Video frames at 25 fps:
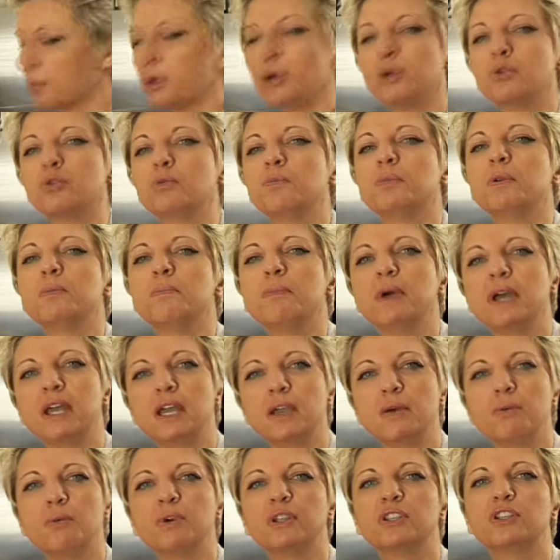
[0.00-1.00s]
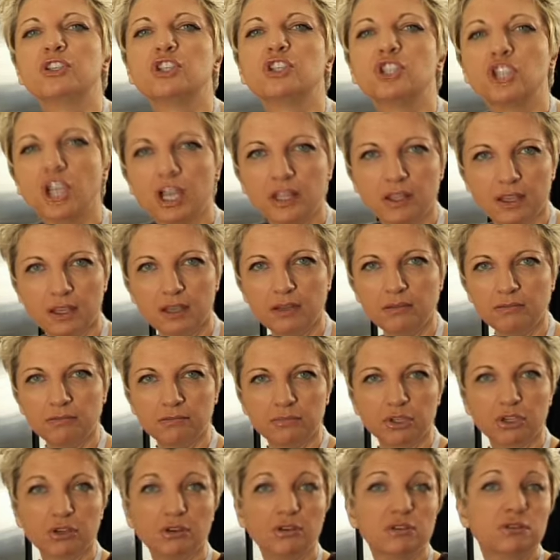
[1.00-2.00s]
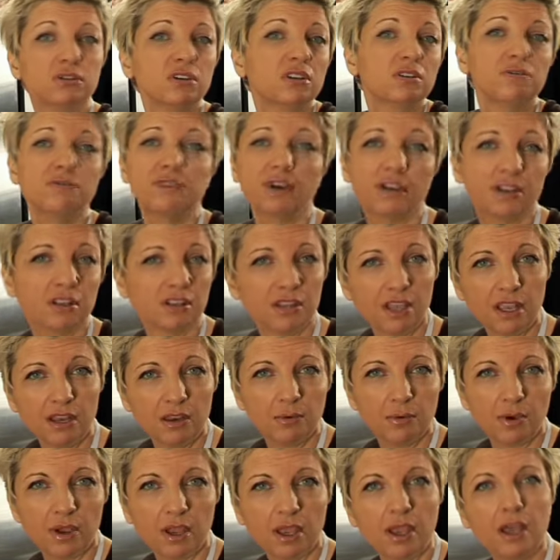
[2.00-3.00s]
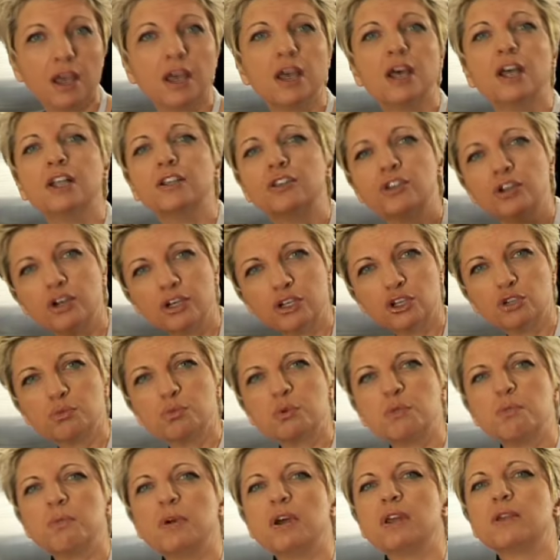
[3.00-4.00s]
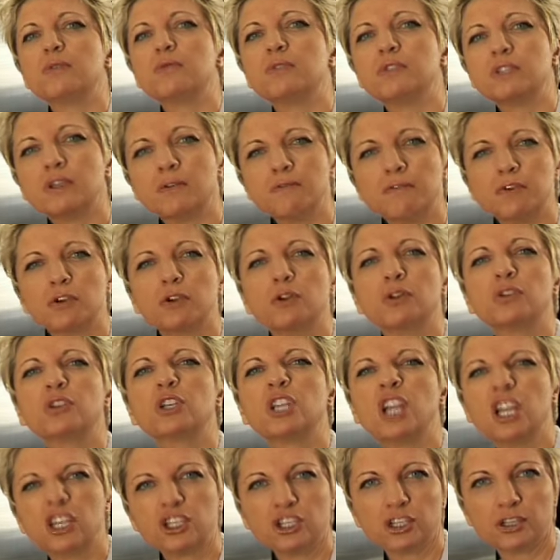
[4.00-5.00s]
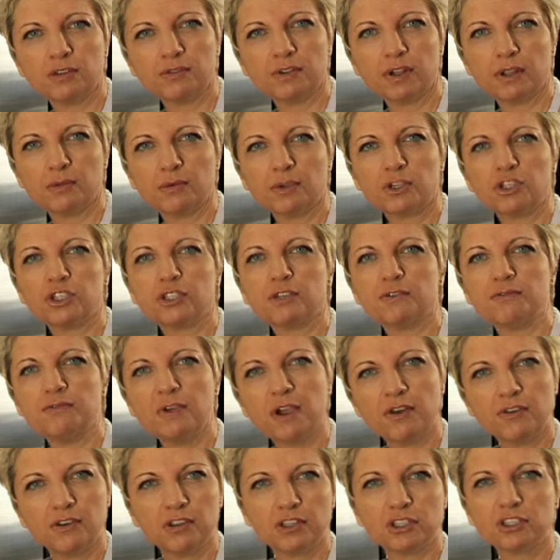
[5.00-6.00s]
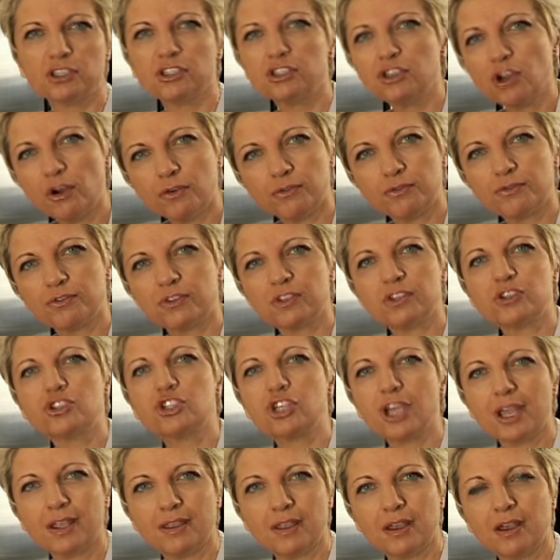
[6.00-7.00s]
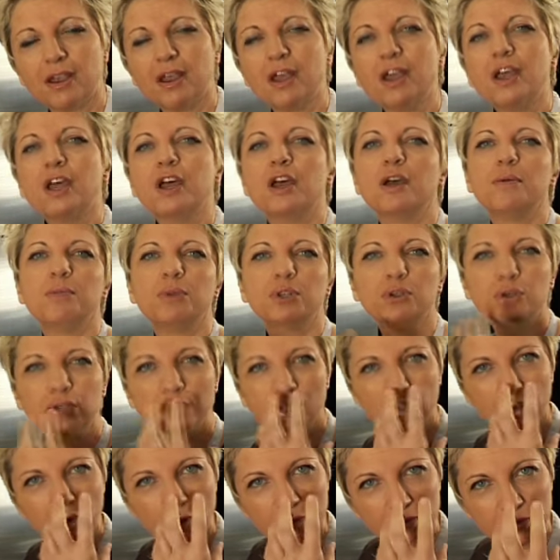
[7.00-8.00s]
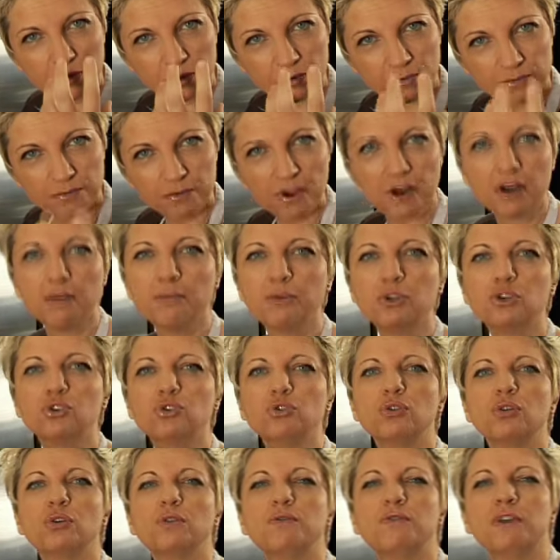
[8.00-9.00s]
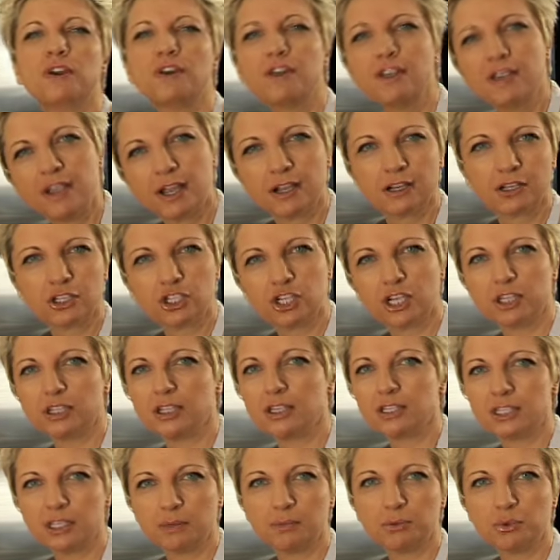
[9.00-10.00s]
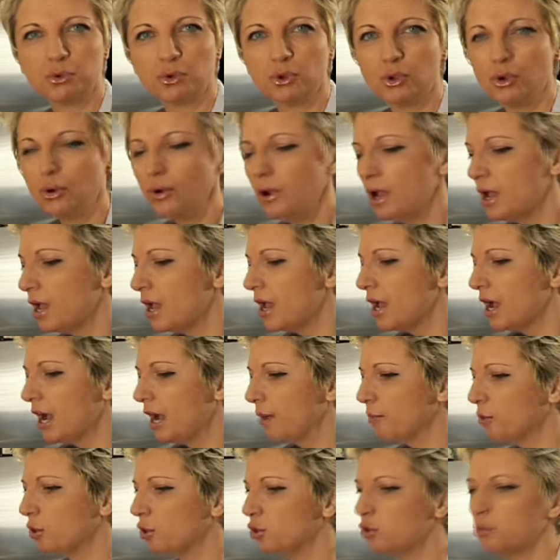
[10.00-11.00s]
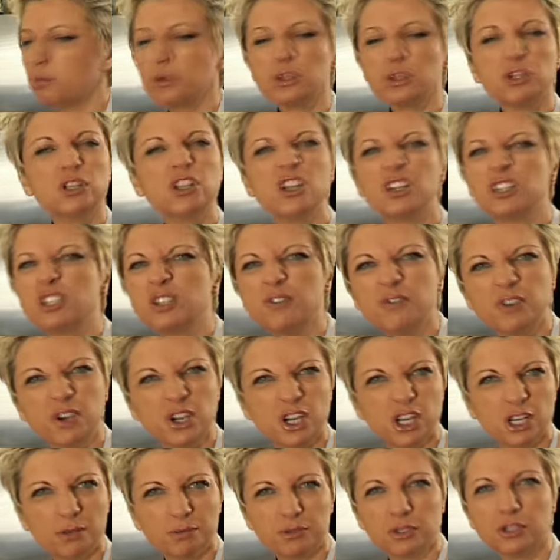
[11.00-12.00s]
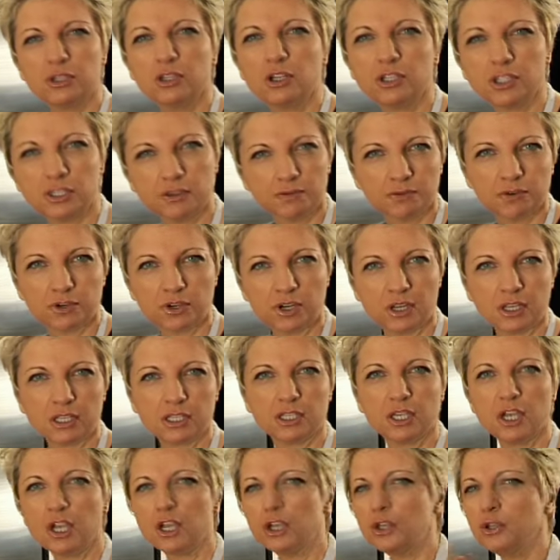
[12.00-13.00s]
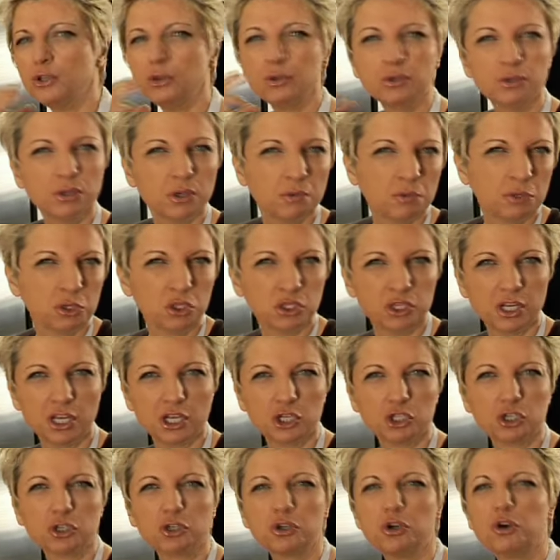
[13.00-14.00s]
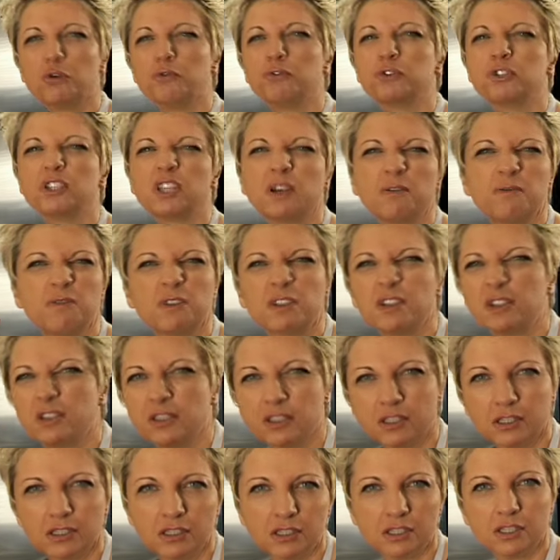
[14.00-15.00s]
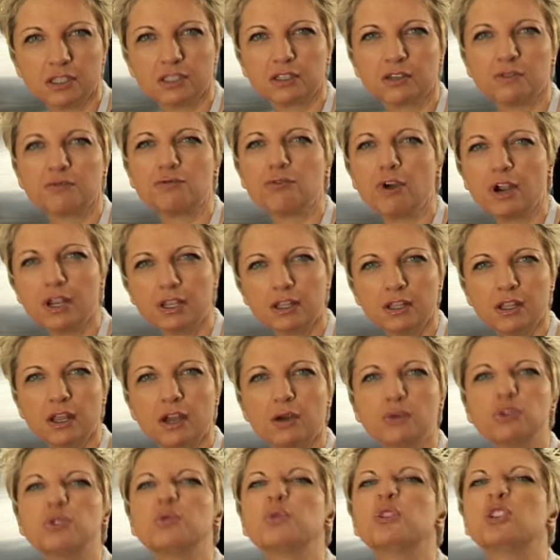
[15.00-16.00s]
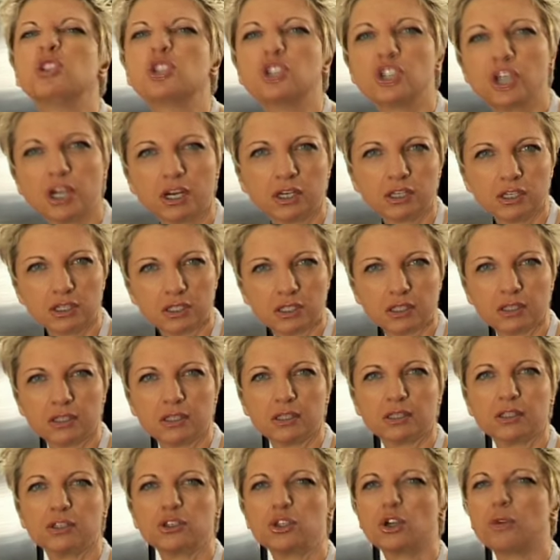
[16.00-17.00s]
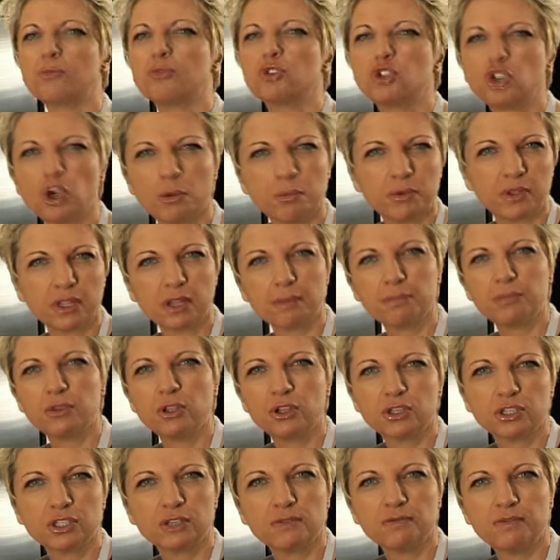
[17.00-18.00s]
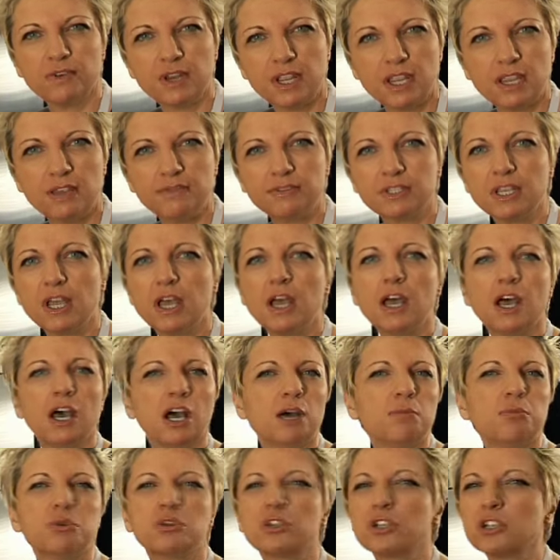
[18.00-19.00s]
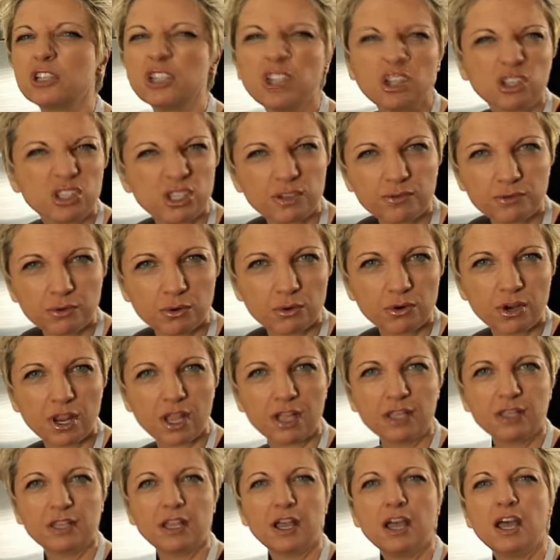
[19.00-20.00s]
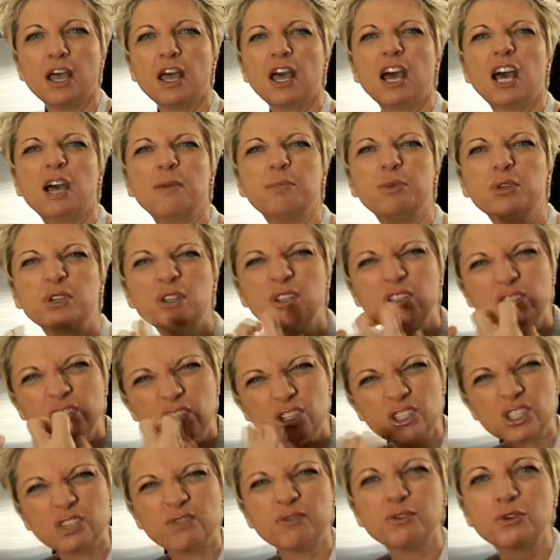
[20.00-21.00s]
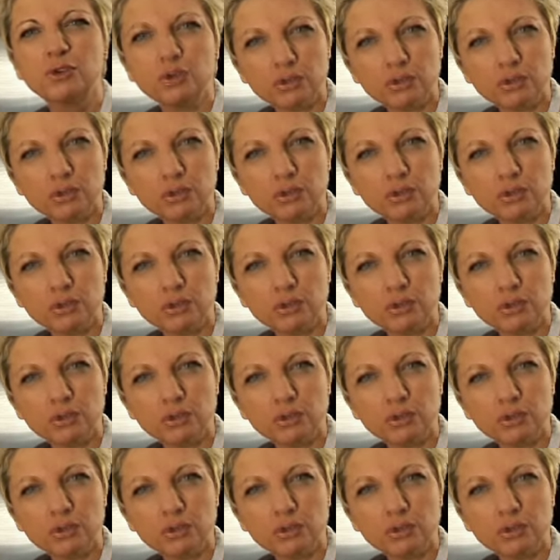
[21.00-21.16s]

I'm going to prepare with cheddar, because you can find it anywhere. Turkish prepare it with something called kashkaval, which is a very soft cheddar. But you can go for a very mature or very young cheddar, it's up to you. I'm going to put lots of herbs and lots of greens. Use your imagination, go for something that is in season. Right now, Swiss chard is in season, so I'm chopping up lots of leaves, I'm putting lots of coriander, I'm putting lots of